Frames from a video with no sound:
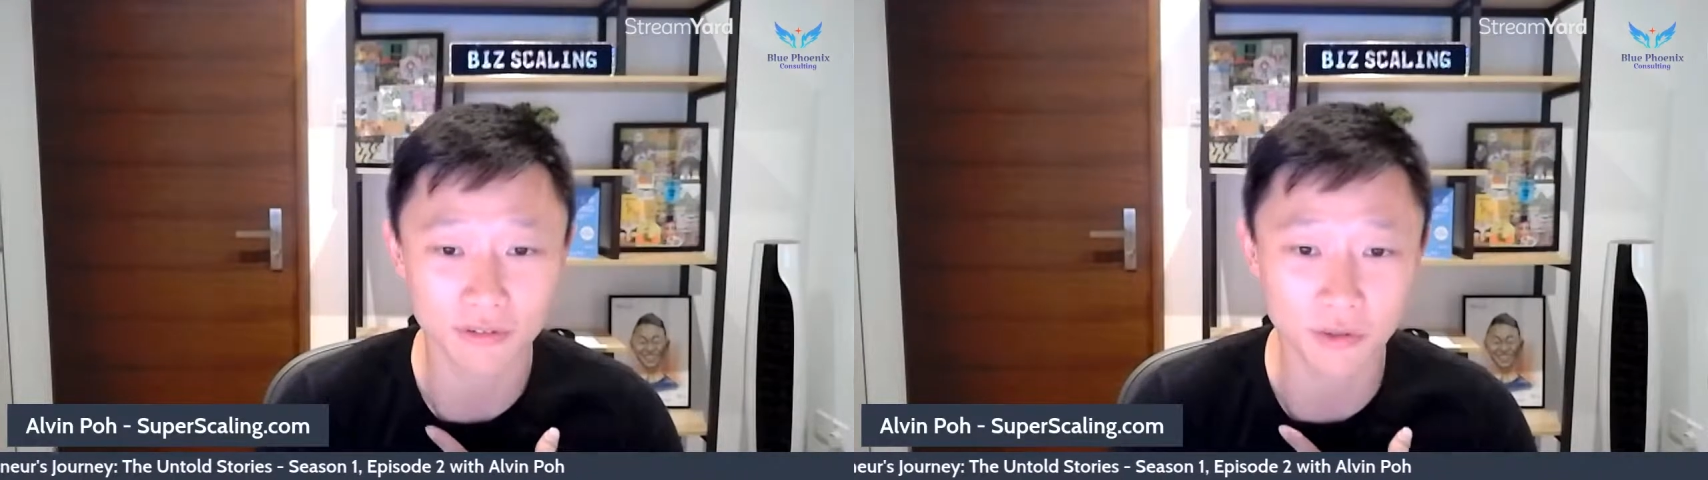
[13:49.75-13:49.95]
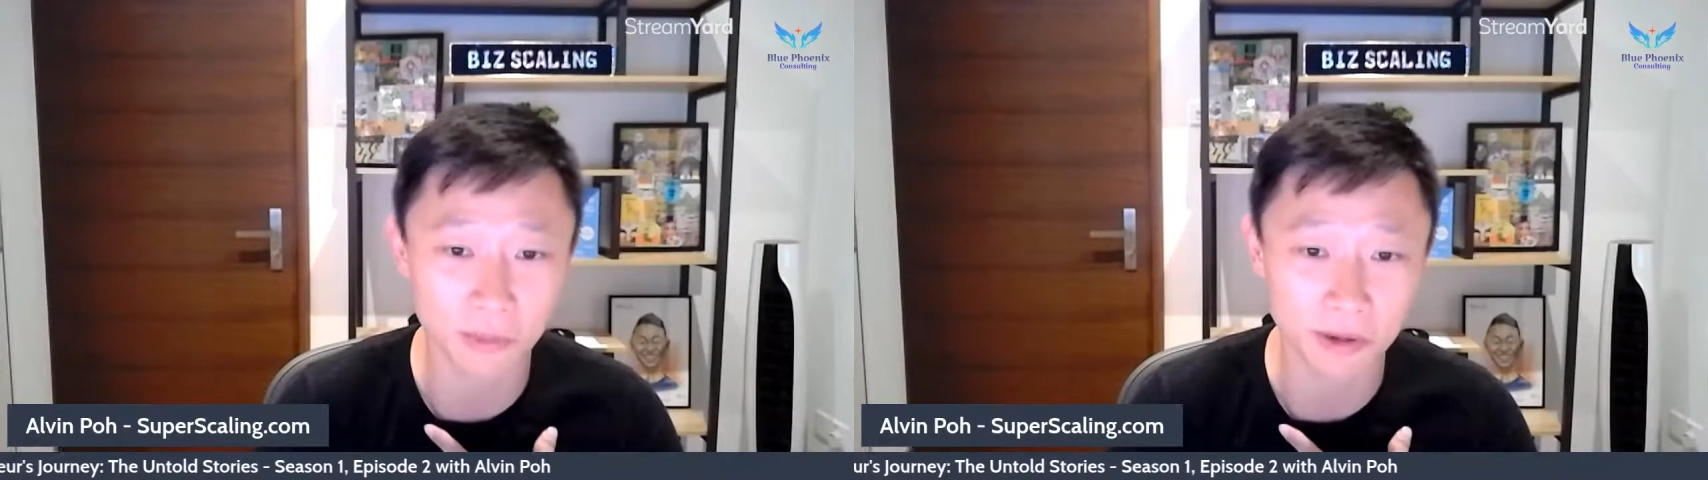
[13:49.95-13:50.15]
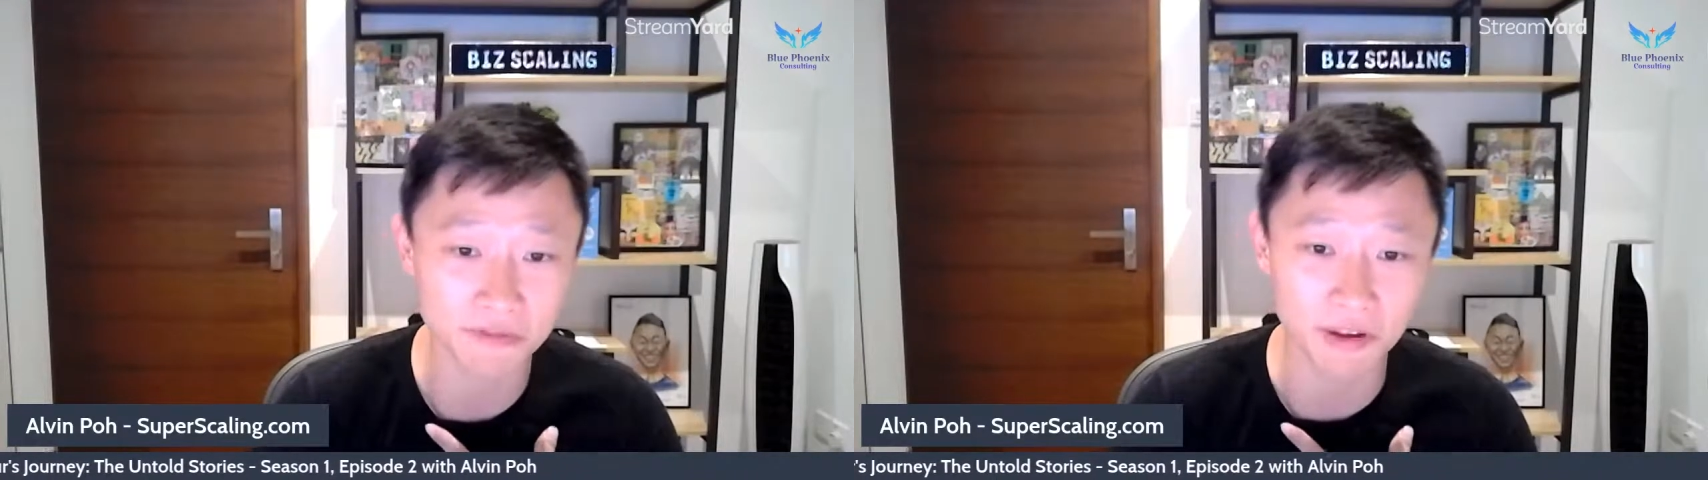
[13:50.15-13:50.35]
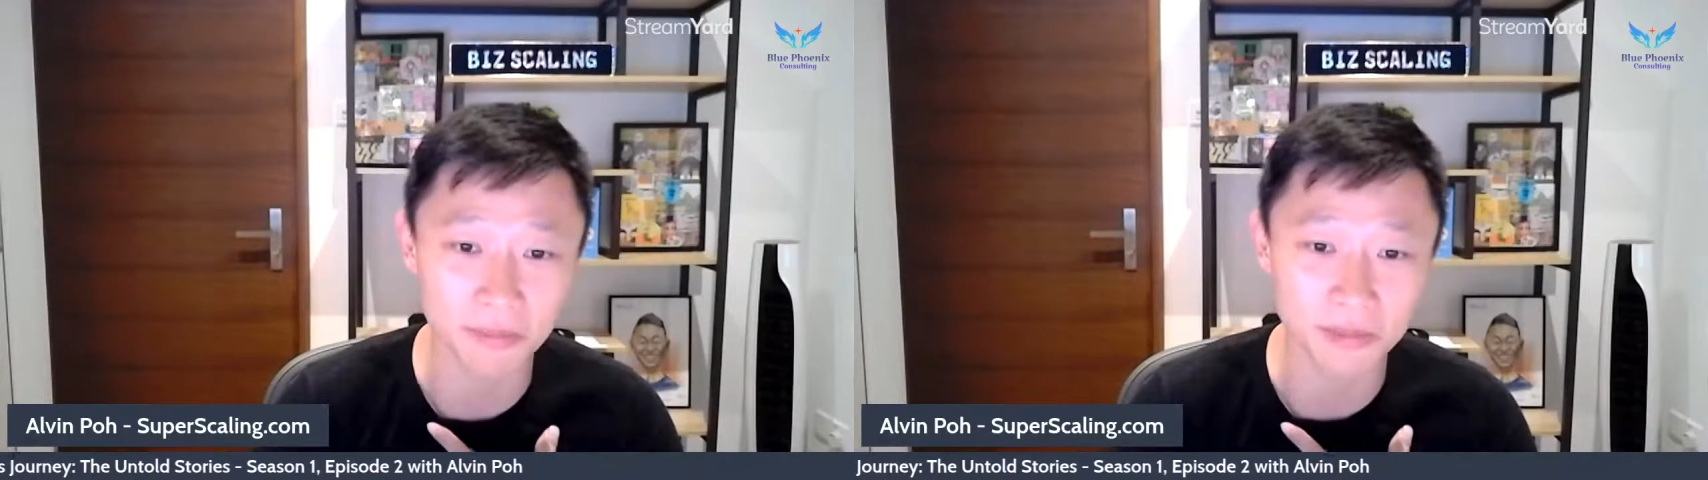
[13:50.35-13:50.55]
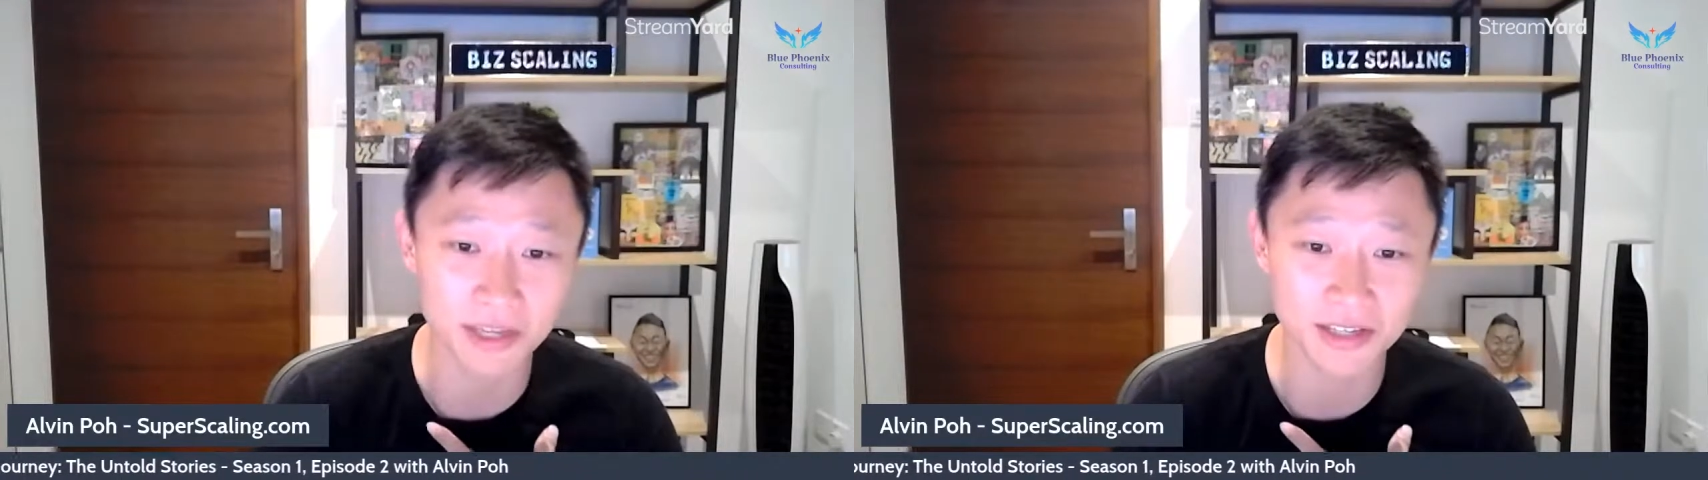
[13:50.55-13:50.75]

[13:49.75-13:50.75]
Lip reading: My family